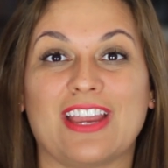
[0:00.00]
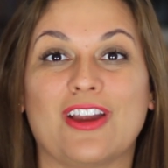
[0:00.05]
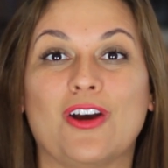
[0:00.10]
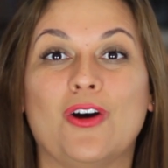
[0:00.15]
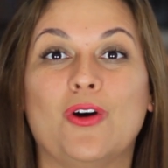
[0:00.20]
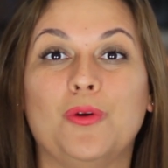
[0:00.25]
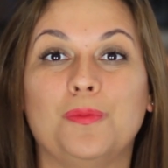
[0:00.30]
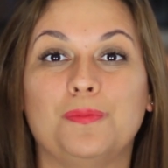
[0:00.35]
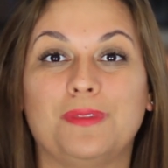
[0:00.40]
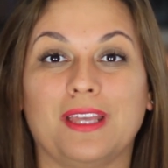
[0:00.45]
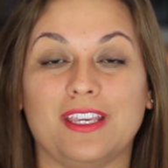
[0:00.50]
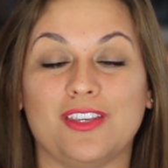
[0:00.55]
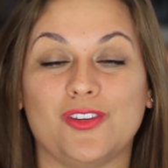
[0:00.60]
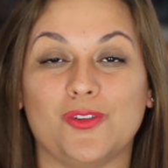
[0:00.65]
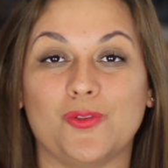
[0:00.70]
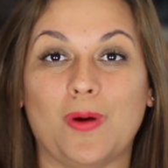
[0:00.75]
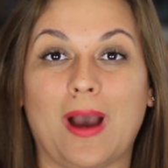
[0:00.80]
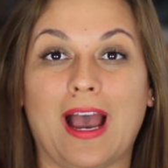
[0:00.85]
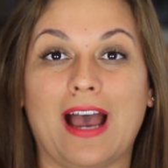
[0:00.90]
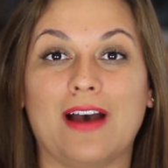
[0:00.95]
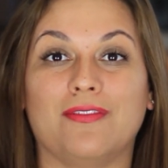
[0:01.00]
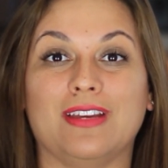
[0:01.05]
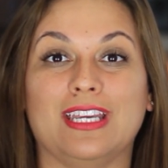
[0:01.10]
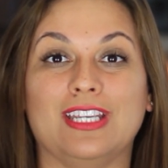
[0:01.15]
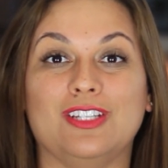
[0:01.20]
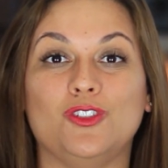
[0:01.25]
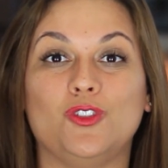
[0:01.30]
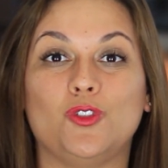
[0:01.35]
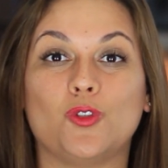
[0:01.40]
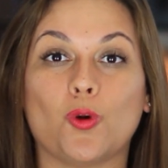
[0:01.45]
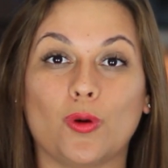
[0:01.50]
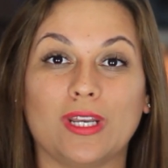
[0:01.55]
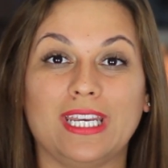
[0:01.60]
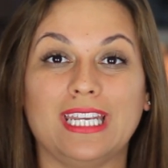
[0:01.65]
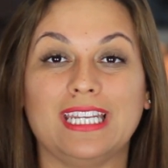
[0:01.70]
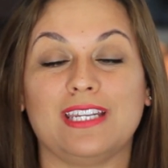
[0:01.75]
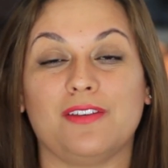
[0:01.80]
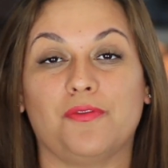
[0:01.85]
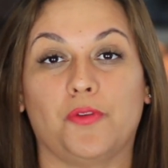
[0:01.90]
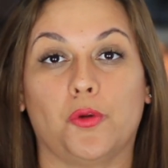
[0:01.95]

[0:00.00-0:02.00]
I hope that you have enjoyed it.